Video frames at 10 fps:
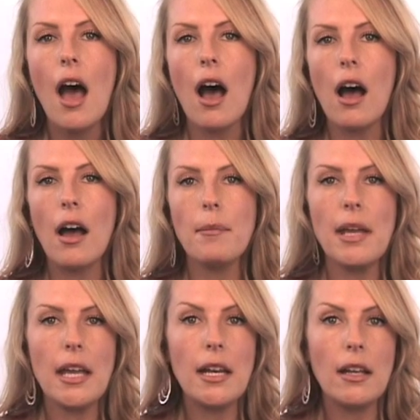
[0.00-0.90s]

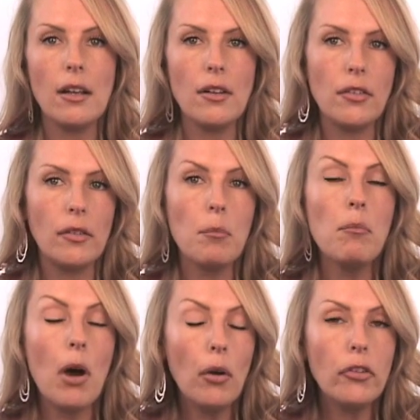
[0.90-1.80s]
It is
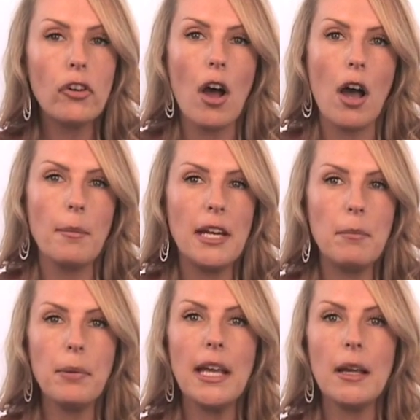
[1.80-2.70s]
most common
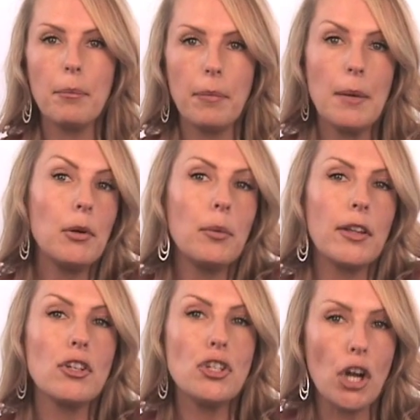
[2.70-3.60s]
in people
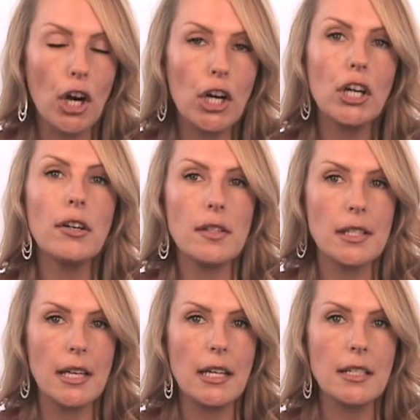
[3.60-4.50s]
with darker
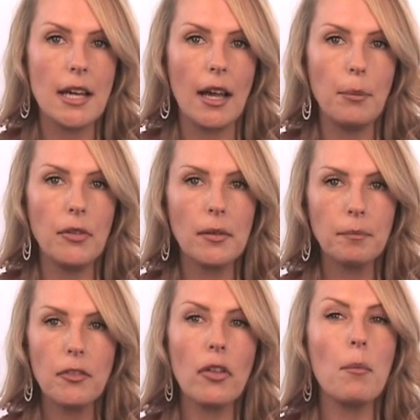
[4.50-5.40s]
skin types.
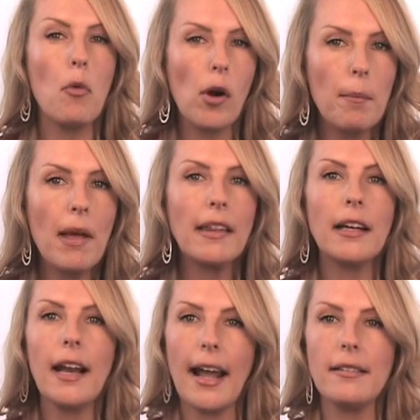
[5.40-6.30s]
So the more
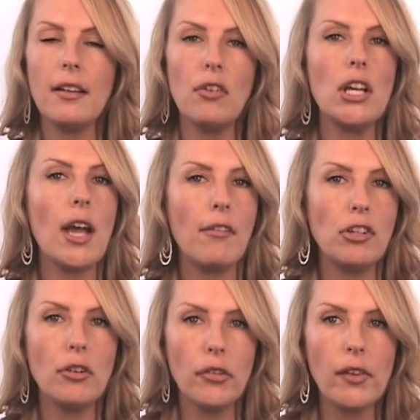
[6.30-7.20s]
melanin activity you have
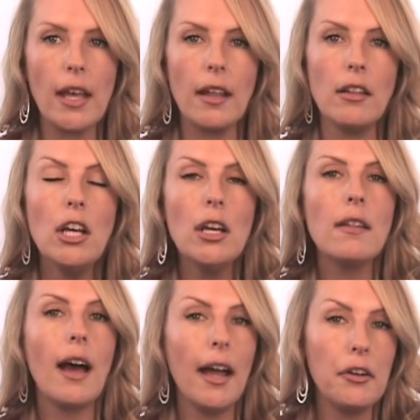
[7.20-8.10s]
in your skin,
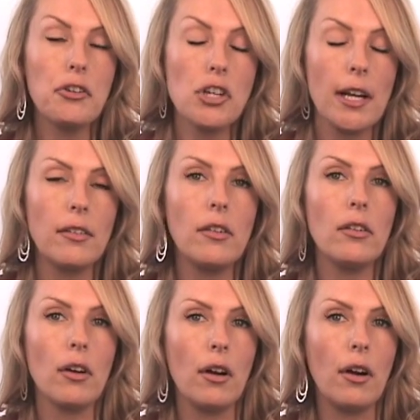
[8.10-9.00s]
the higher
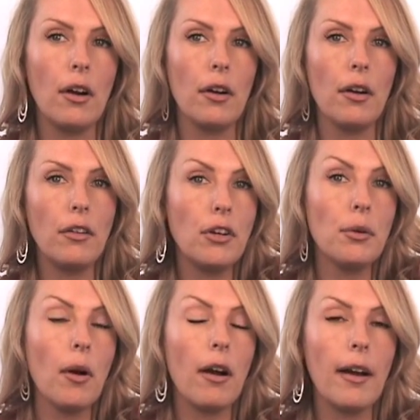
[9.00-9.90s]
chances
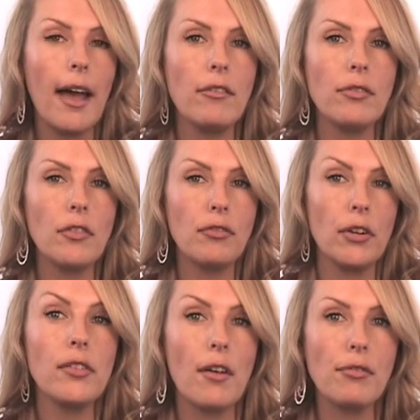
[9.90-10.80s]
you have
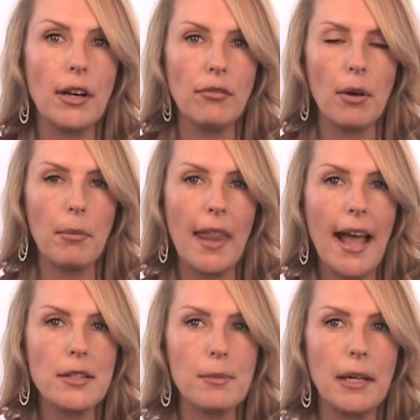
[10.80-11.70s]
for suffering from
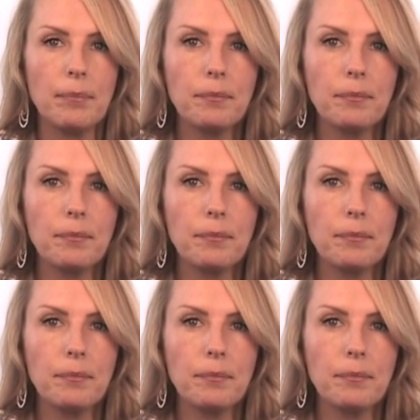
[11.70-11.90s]
melasma.